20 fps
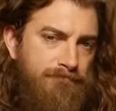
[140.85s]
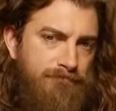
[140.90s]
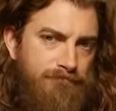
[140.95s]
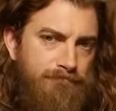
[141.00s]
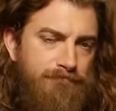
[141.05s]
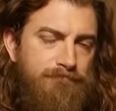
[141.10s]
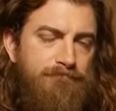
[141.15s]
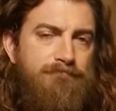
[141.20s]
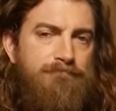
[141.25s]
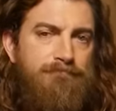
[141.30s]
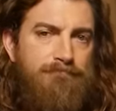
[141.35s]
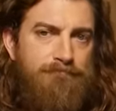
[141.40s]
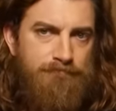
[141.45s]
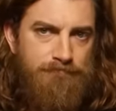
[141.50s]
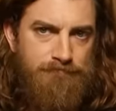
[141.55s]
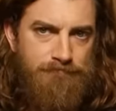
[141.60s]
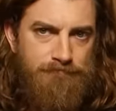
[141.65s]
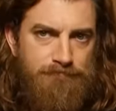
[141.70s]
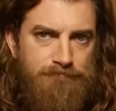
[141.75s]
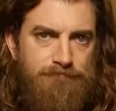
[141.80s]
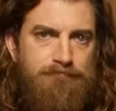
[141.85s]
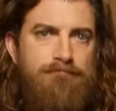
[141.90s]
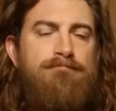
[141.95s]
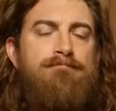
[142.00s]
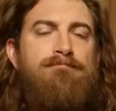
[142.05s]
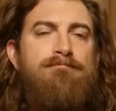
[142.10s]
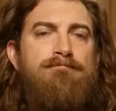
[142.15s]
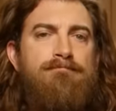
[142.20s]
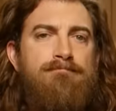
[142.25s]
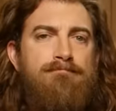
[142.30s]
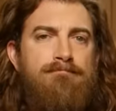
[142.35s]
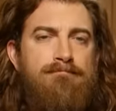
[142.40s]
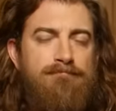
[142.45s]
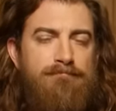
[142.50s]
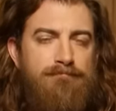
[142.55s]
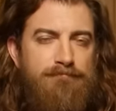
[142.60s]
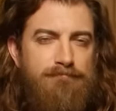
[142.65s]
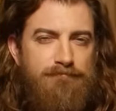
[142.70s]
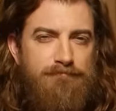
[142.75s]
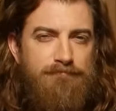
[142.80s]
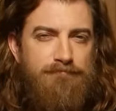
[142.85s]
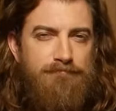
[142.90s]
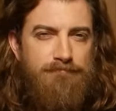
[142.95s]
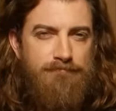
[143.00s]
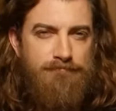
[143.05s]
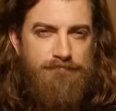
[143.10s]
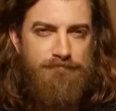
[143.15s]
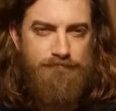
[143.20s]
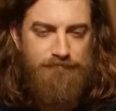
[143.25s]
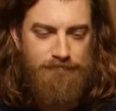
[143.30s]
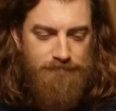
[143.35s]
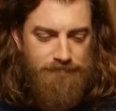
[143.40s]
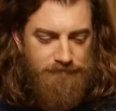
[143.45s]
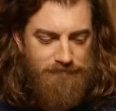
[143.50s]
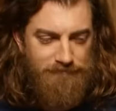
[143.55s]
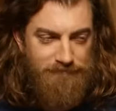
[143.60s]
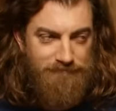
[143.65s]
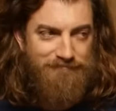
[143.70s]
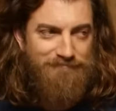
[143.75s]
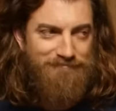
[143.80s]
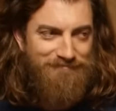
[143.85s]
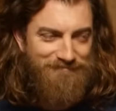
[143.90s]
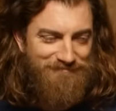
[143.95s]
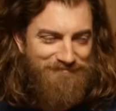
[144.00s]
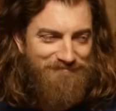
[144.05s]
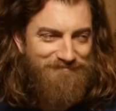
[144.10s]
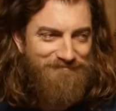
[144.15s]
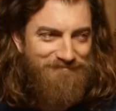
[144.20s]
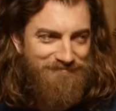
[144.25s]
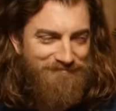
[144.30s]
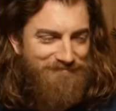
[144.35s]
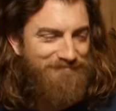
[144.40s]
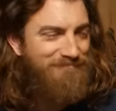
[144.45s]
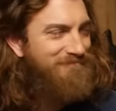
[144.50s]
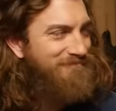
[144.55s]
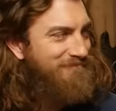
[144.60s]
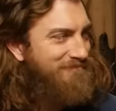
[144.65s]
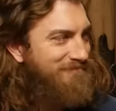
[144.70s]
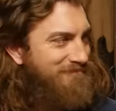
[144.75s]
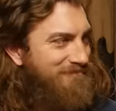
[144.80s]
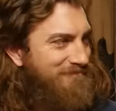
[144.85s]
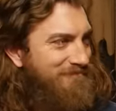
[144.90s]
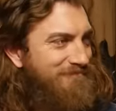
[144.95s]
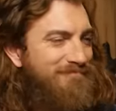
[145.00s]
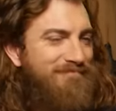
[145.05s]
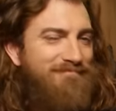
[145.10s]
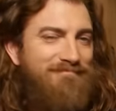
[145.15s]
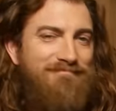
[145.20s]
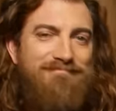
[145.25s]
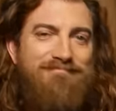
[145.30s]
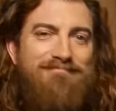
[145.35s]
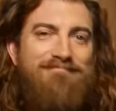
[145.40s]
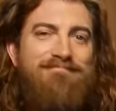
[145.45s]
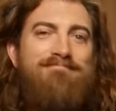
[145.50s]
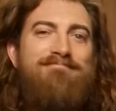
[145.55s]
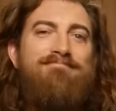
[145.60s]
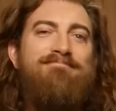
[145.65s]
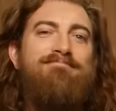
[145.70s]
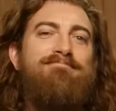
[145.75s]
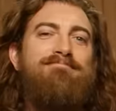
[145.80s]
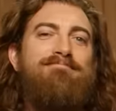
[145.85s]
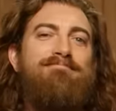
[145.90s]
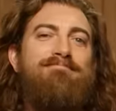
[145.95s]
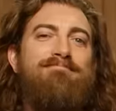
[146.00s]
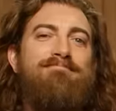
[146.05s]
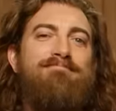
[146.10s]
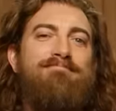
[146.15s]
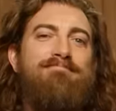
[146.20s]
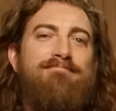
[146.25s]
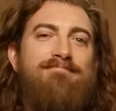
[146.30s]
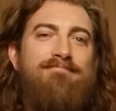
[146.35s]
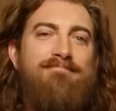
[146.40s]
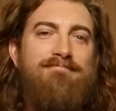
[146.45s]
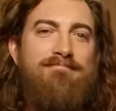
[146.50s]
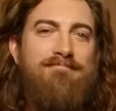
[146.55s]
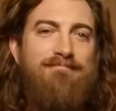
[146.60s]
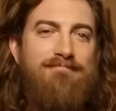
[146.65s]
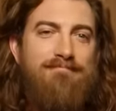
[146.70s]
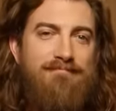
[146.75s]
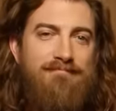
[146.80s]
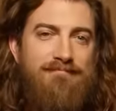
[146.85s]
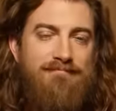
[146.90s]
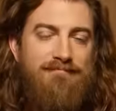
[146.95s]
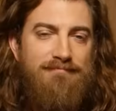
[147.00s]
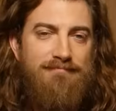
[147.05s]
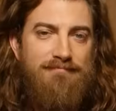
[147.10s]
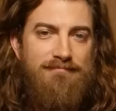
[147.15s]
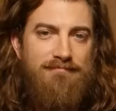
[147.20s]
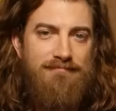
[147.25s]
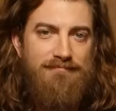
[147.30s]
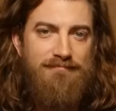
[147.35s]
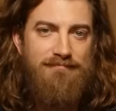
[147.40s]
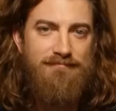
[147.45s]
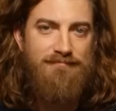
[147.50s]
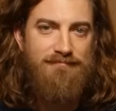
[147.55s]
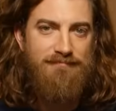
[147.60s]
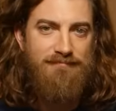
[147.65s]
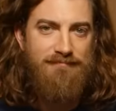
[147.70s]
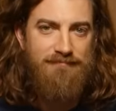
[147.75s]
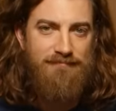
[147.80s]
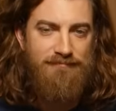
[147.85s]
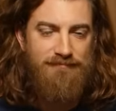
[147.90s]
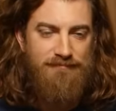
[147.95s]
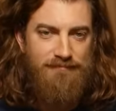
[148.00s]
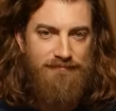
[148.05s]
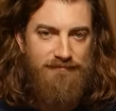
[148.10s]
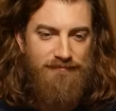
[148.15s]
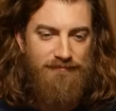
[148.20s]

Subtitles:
(silent)